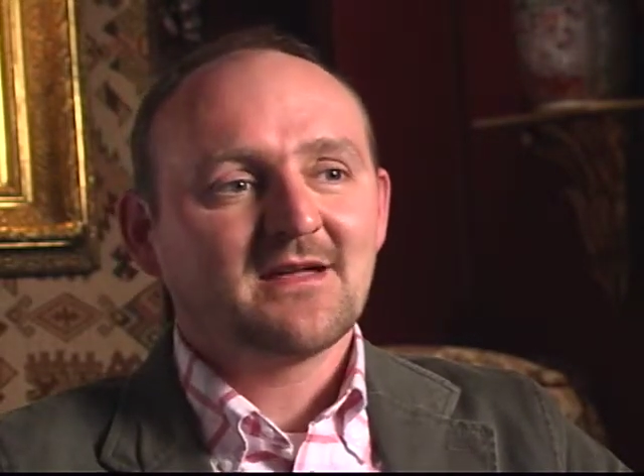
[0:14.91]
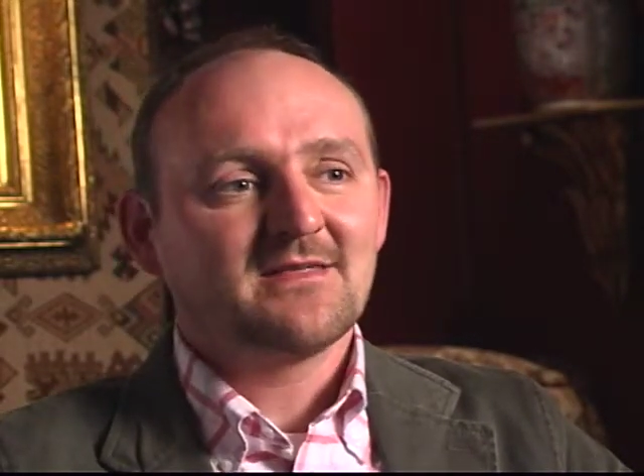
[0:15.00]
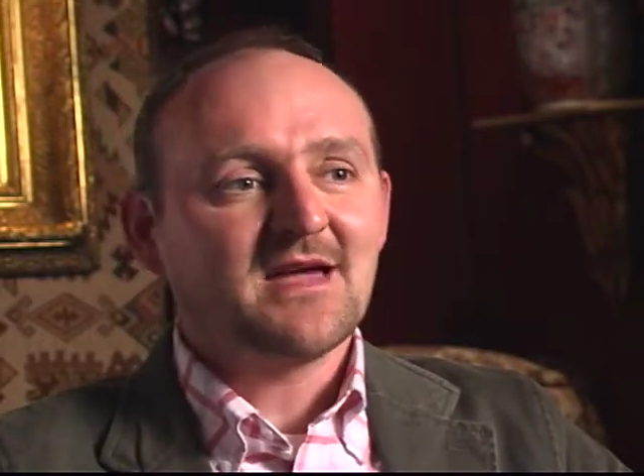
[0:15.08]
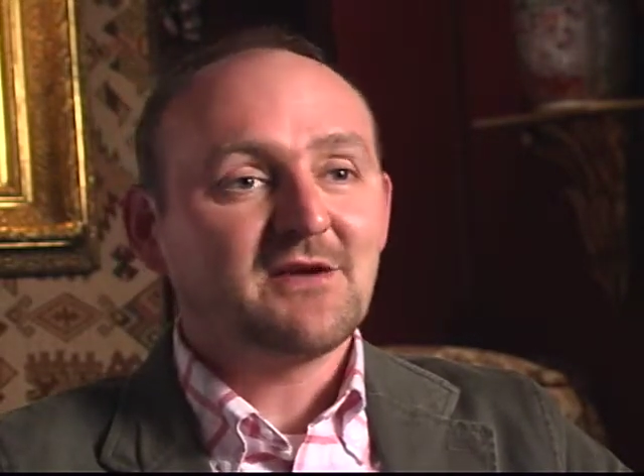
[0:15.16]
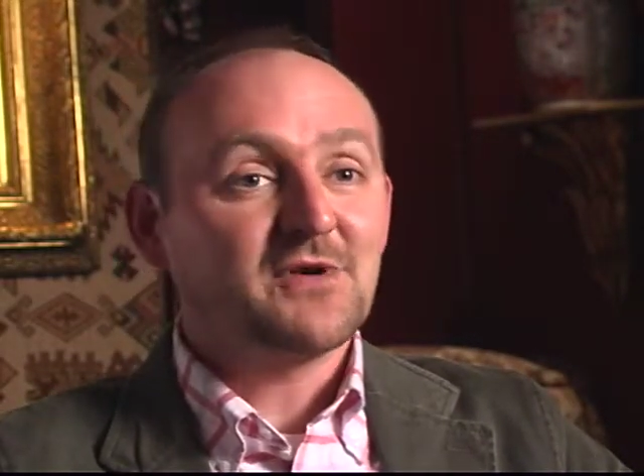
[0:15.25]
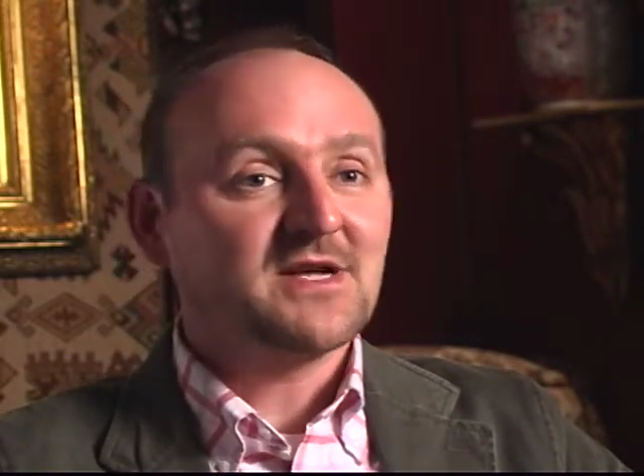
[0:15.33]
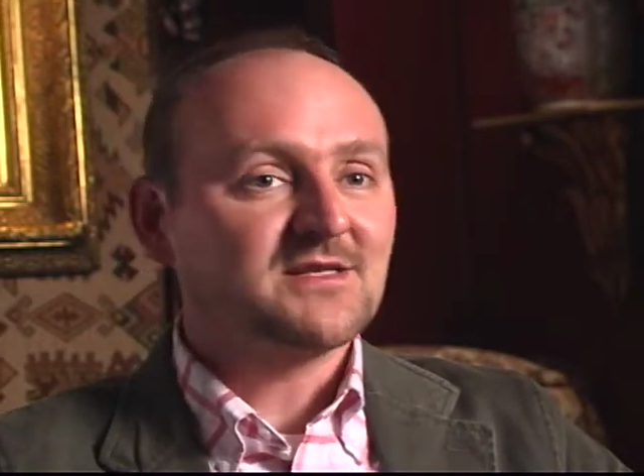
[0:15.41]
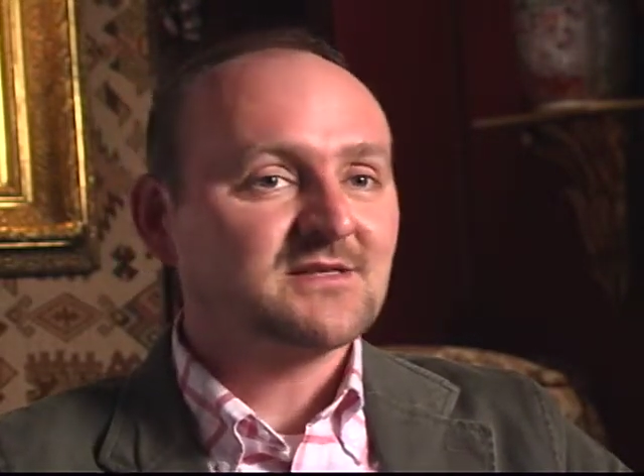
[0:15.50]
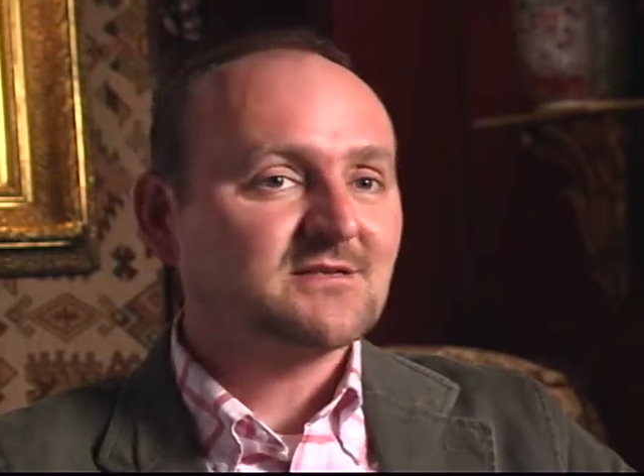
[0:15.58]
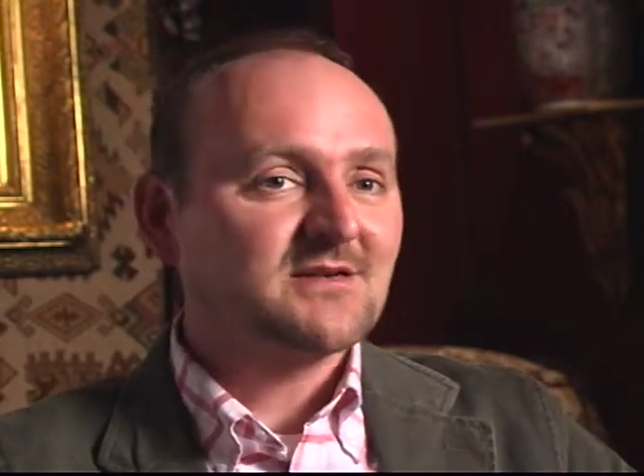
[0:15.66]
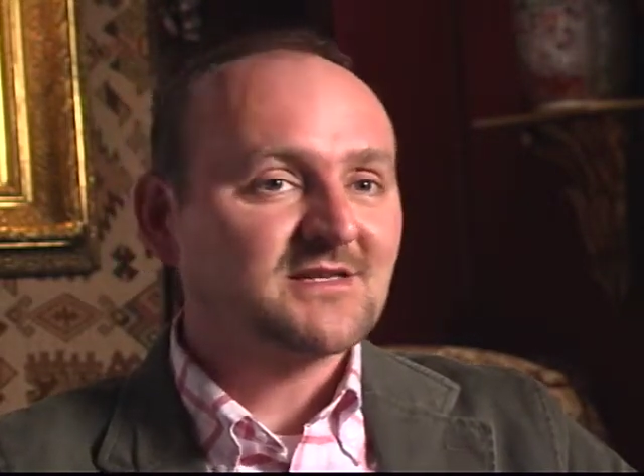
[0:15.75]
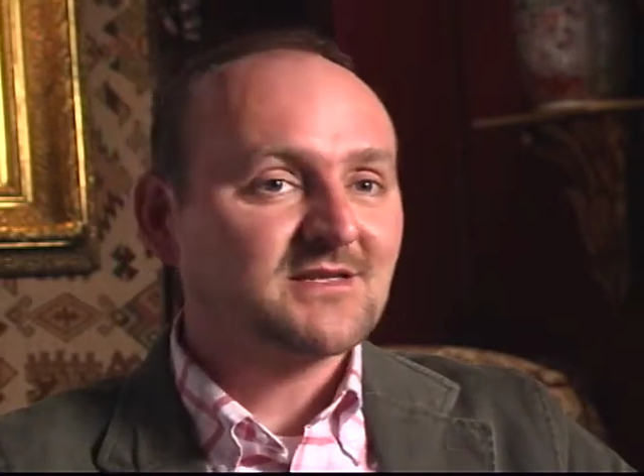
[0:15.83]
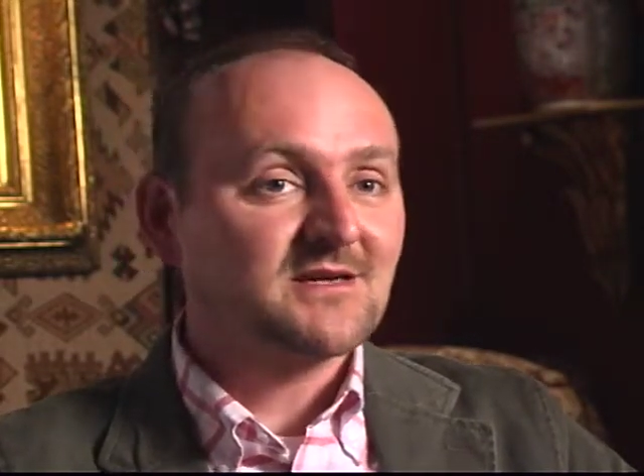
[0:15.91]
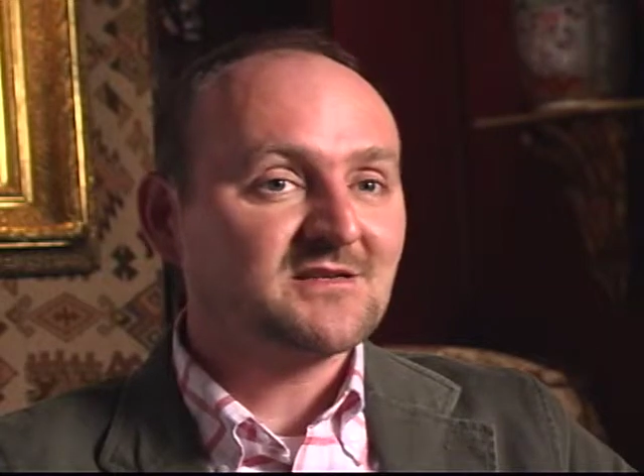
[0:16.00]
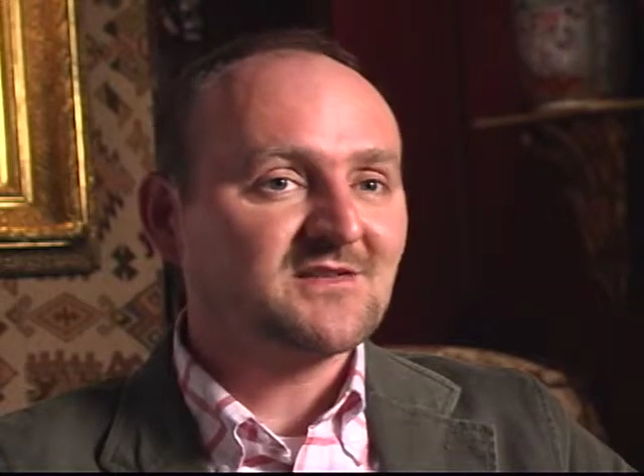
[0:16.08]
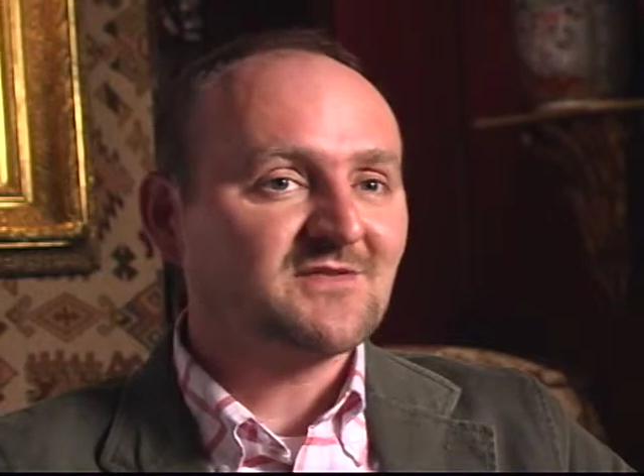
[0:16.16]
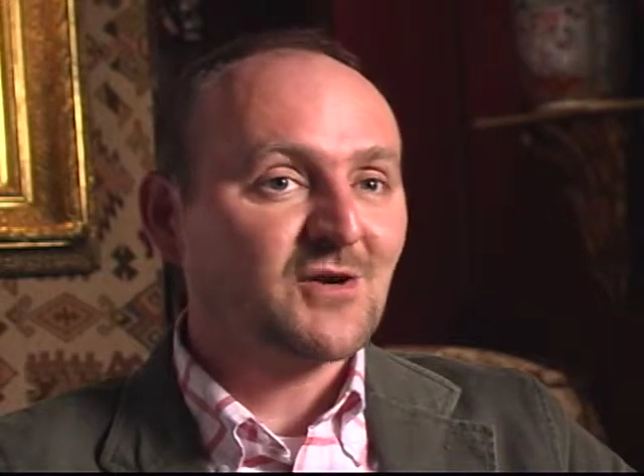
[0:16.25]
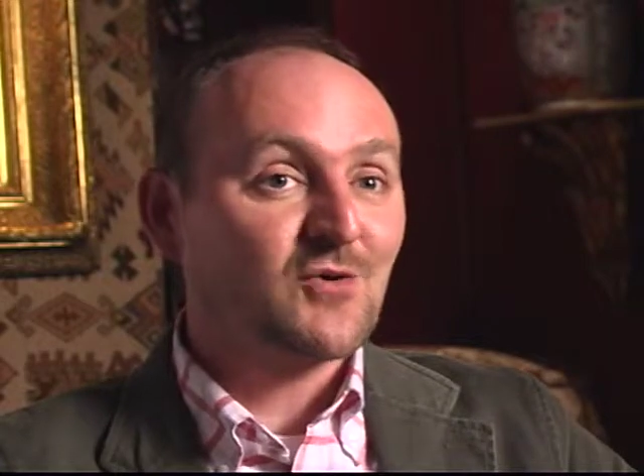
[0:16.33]
there is a
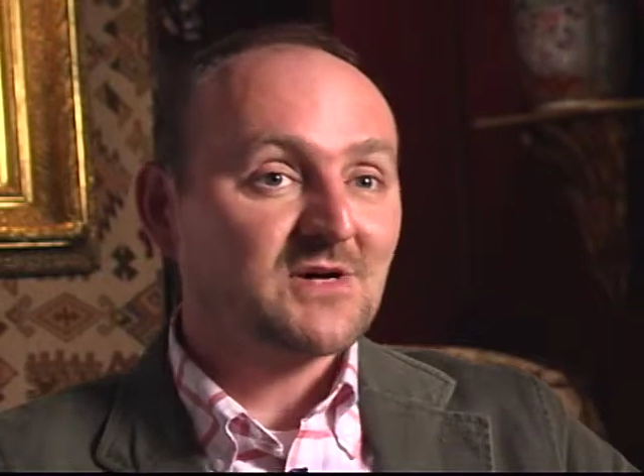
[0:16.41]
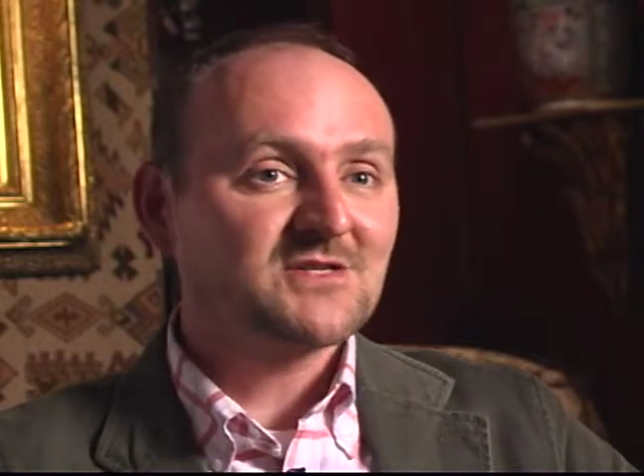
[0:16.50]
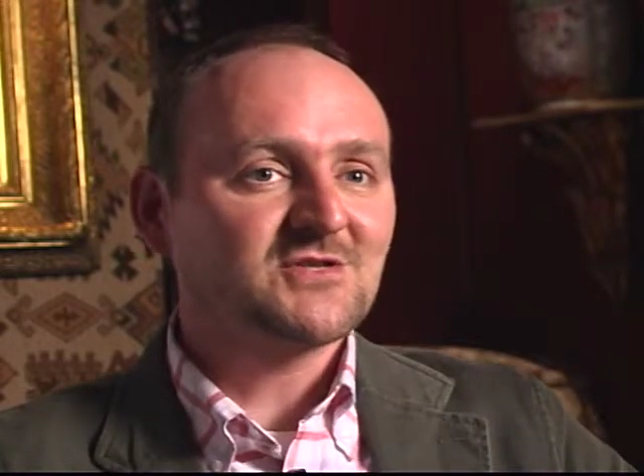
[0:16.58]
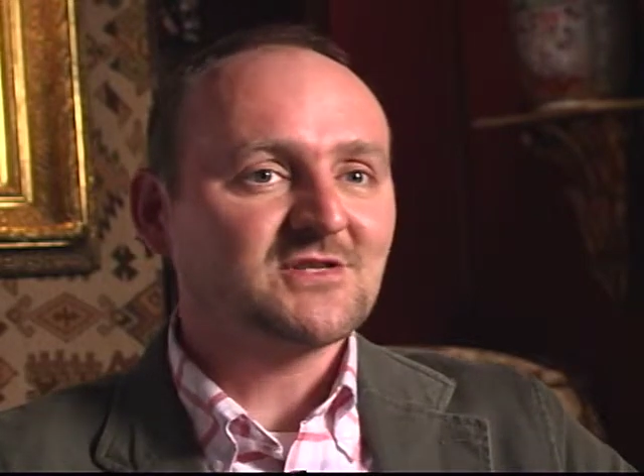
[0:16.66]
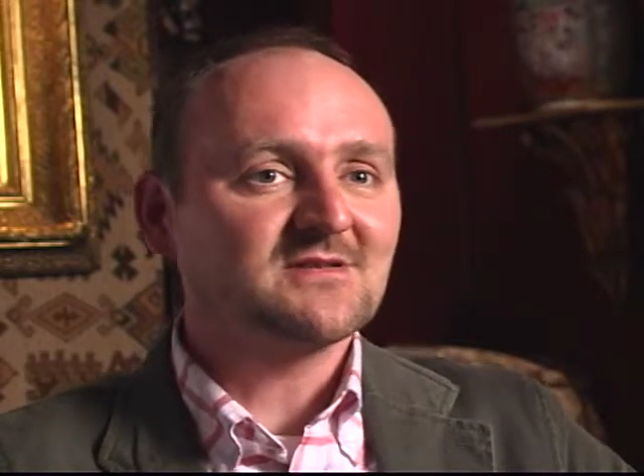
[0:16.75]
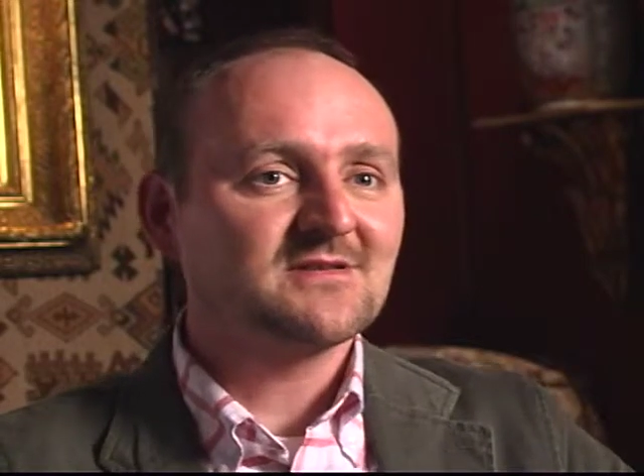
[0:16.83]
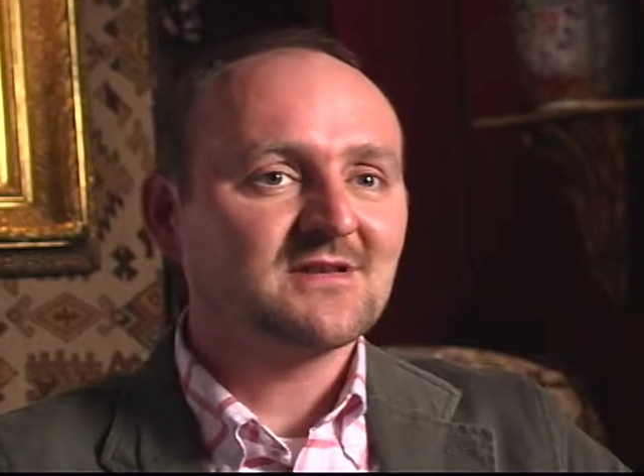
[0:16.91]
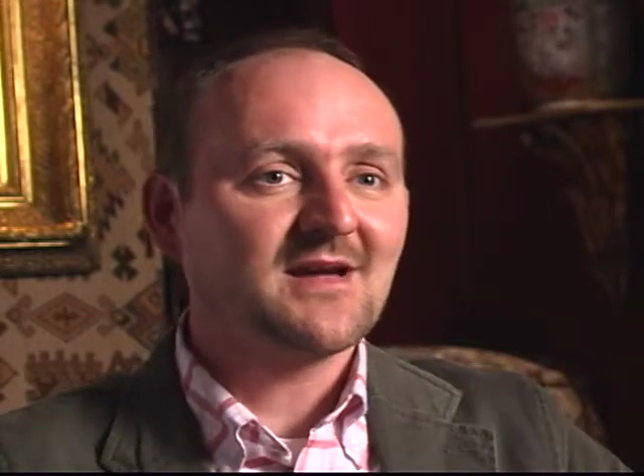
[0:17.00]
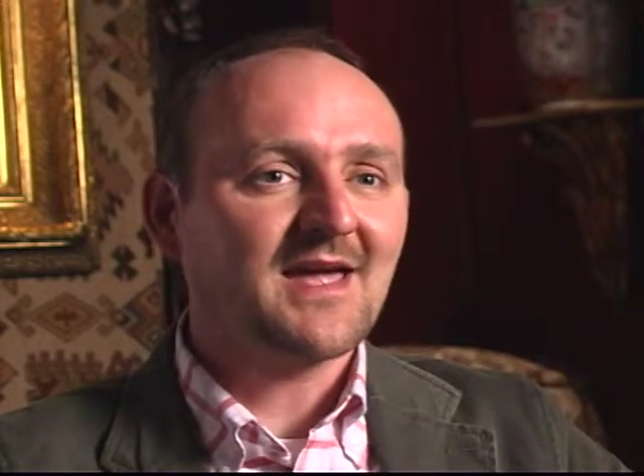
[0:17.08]
scientific question